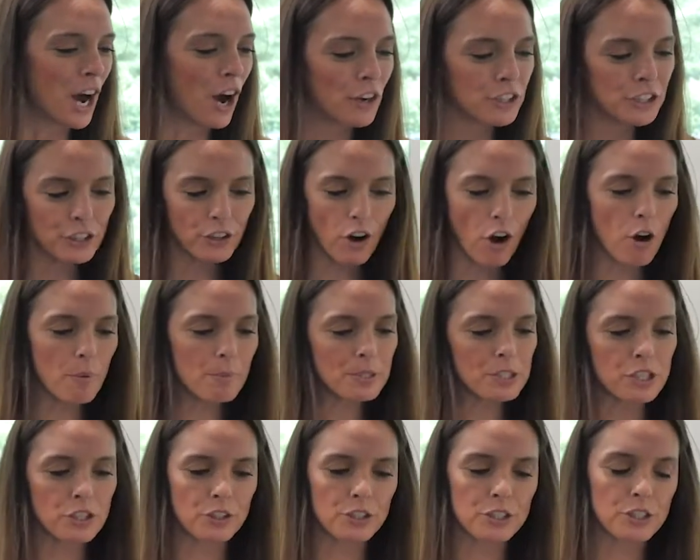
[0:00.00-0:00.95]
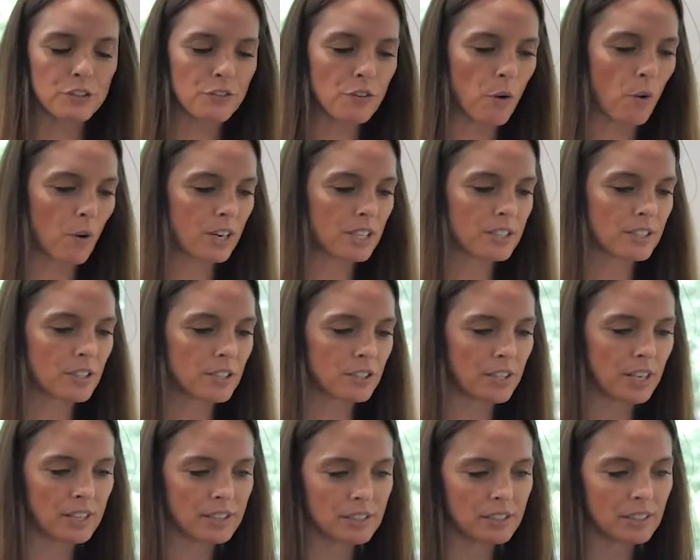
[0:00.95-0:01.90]
your home insurance, of course,
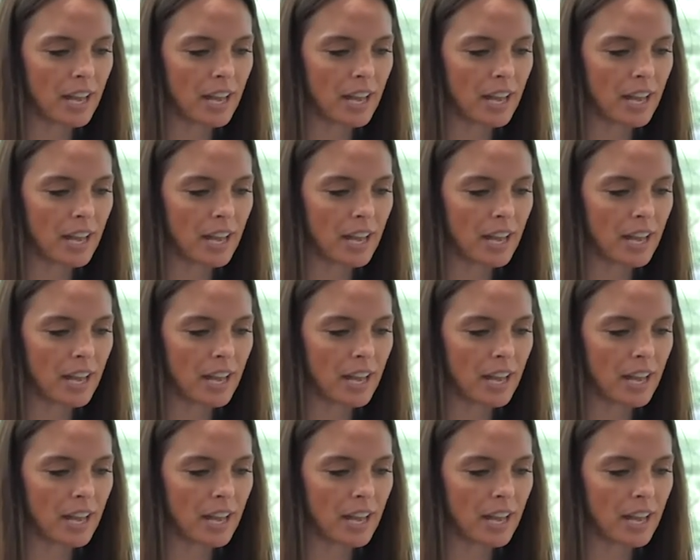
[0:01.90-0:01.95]
is